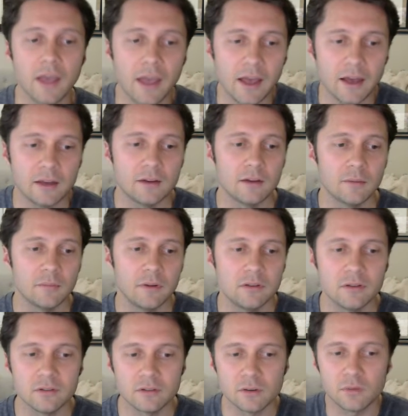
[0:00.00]
and
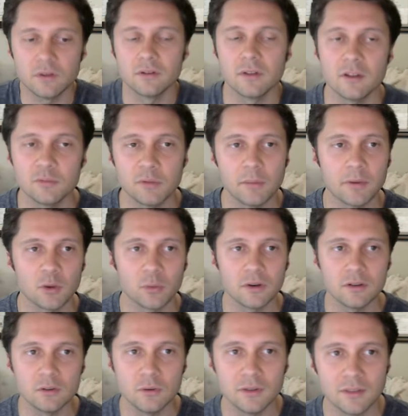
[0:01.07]
until someone tells me a better way
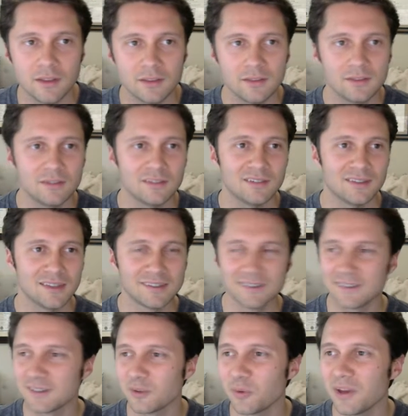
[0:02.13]
to do it, then this
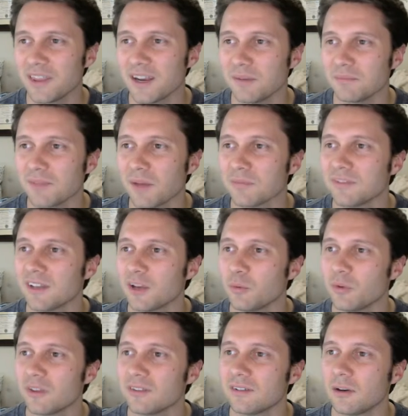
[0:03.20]
is the way that I'm sticking
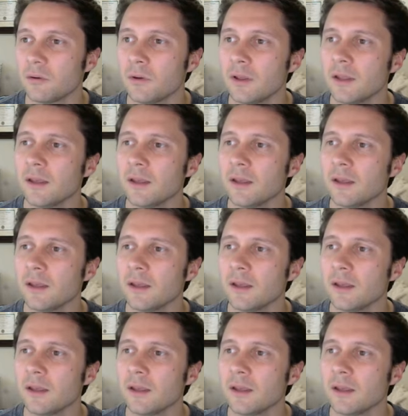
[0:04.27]
with. So